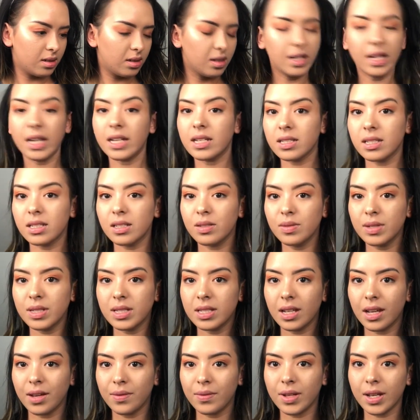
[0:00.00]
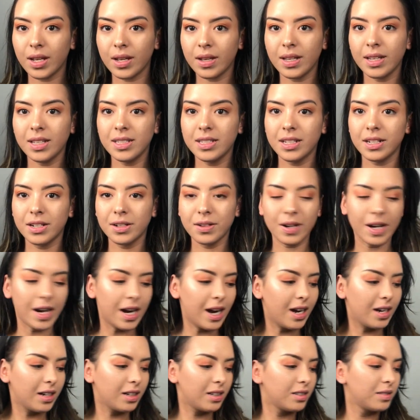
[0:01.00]
Yes, we saved it. It didn't
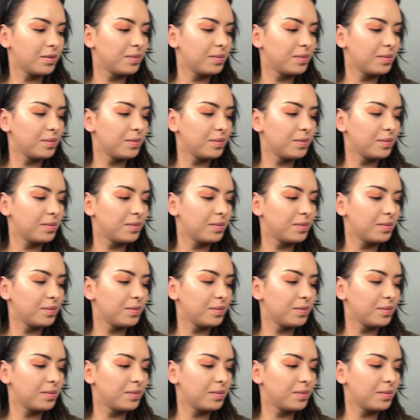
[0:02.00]
crack.